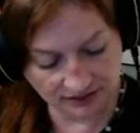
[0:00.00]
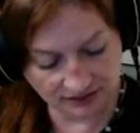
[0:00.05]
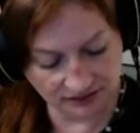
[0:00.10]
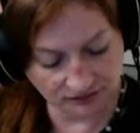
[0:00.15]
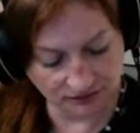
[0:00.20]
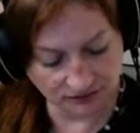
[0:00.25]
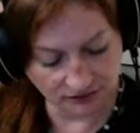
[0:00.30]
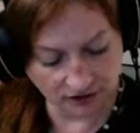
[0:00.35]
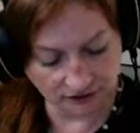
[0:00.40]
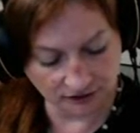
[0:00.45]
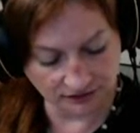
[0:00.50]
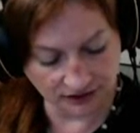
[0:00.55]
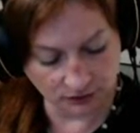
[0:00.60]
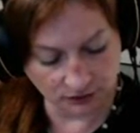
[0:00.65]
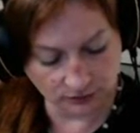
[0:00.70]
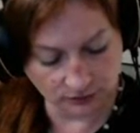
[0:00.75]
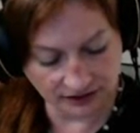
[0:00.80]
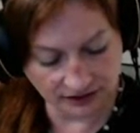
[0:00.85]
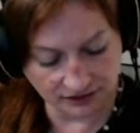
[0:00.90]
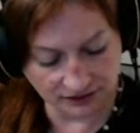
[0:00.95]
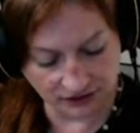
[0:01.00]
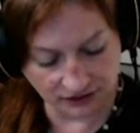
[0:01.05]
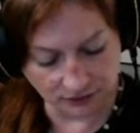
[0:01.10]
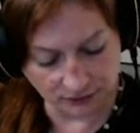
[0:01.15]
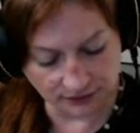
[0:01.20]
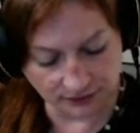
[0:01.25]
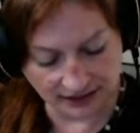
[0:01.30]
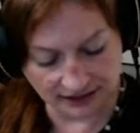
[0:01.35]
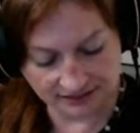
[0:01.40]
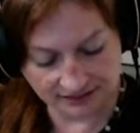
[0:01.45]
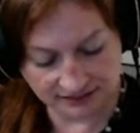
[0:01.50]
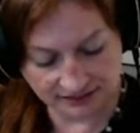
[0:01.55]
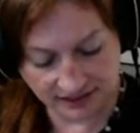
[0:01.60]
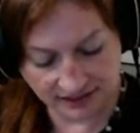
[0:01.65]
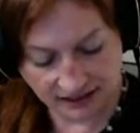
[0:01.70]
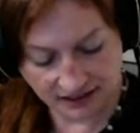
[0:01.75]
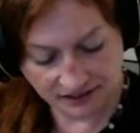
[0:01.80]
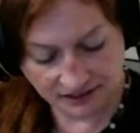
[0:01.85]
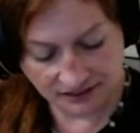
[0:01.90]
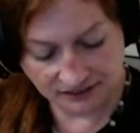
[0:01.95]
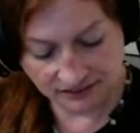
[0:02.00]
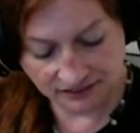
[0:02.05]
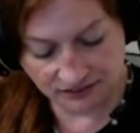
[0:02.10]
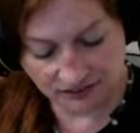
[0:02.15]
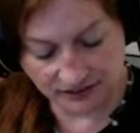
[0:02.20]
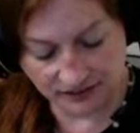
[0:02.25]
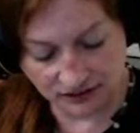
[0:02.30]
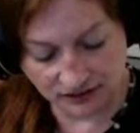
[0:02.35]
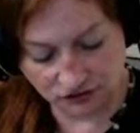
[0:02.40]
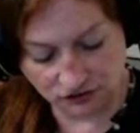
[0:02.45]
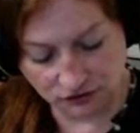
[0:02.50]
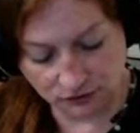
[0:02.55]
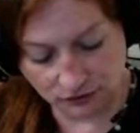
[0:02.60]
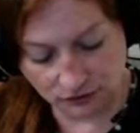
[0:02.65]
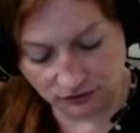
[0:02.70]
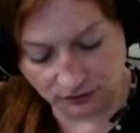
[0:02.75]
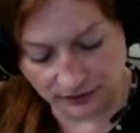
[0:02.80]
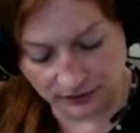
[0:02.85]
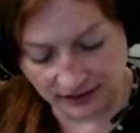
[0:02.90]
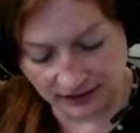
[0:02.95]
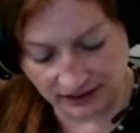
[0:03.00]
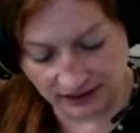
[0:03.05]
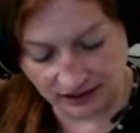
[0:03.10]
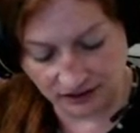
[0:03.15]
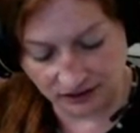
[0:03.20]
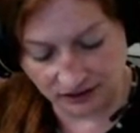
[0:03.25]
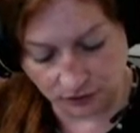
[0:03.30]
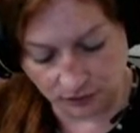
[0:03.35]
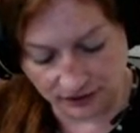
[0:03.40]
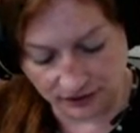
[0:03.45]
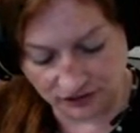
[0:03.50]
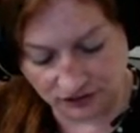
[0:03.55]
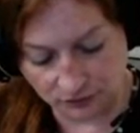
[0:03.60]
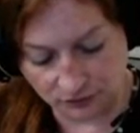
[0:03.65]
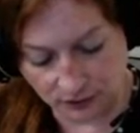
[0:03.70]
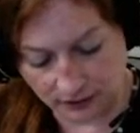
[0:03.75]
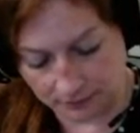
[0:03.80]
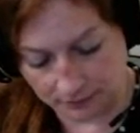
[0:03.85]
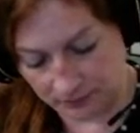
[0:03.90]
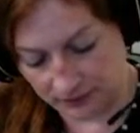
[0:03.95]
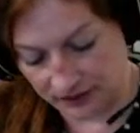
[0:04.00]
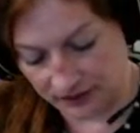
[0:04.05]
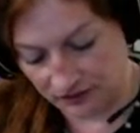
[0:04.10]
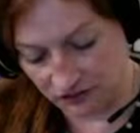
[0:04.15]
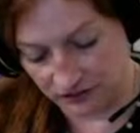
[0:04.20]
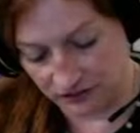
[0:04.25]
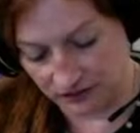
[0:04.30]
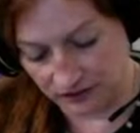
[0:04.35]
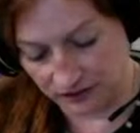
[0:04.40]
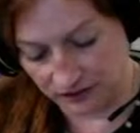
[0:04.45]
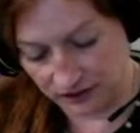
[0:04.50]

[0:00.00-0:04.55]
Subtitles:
involving only the U.S., this convention or treaty can go into operation,